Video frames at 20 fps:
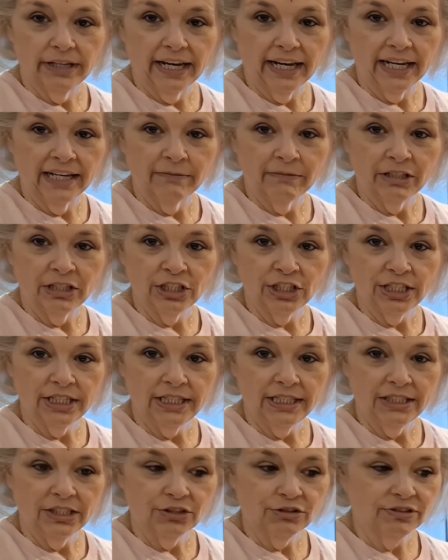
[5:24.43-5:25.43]
ham and
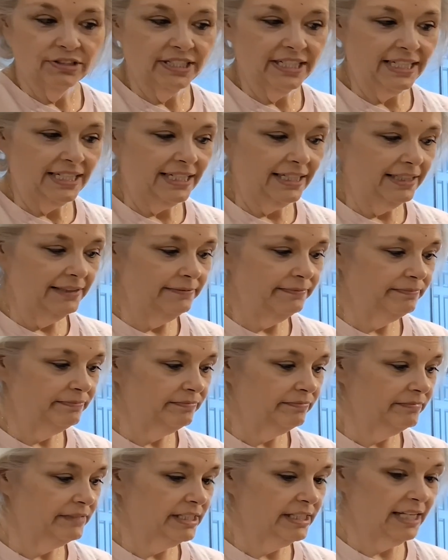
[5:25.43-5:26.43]
cheese tortilla
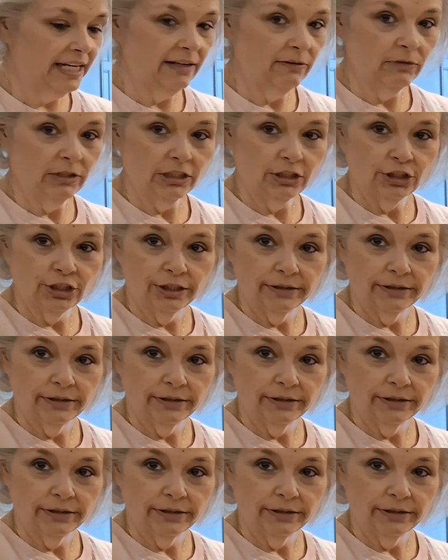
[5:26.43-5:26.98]
sandwich